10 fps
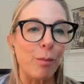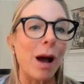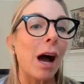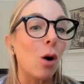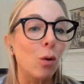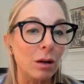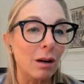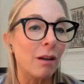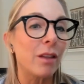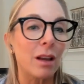power
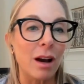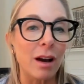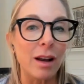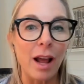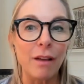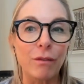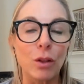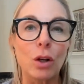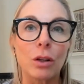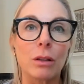of the gut? I've
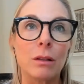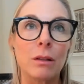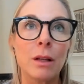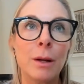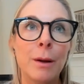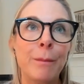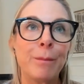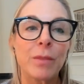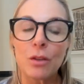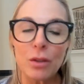learned
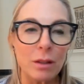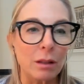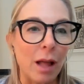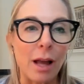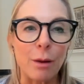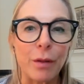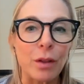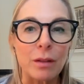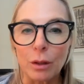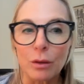just a lot about
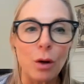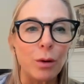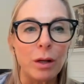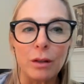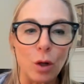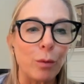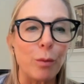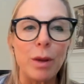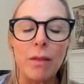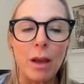the serotonin and
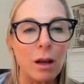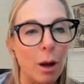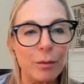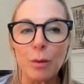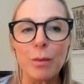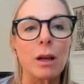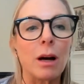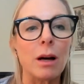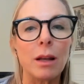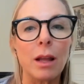dopamine that comes from the
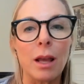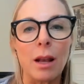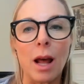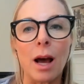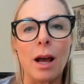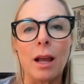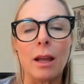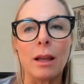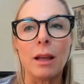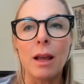gut. And
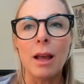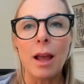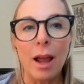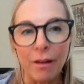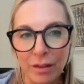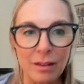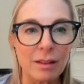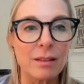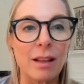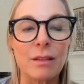I have a
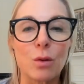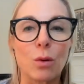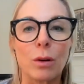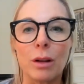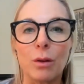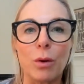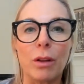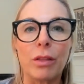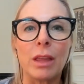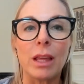success story
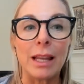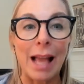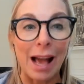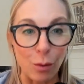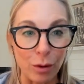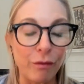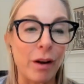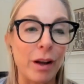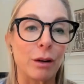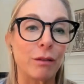with getting out of
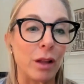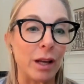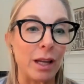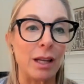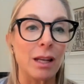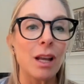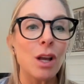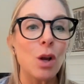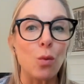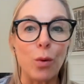fight or flight
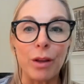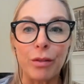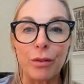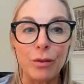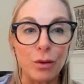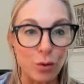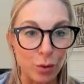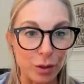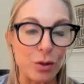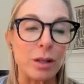with
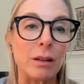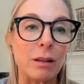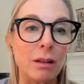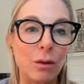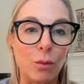nutrition,